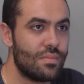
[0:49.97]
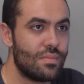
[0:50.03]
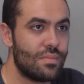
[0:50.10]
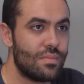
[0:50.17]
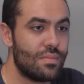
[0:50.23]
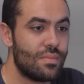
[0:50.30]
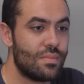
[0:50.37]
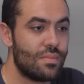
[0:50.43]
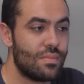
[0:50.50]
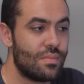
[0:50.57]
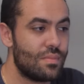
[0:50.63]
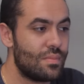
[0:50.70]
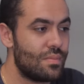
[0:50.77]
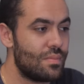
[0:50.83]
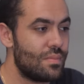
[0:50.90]
severely
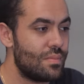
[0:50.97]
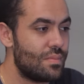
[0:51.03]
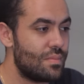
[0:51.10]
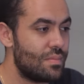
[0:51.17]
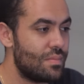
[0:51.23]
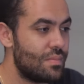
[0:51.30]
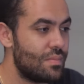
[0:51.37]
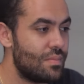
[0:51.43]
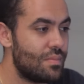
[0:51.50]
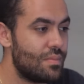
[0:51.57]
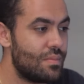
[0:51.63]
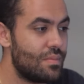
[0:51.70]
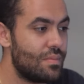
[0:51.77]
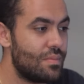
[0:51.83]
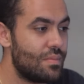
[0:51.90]
less than good things have happened.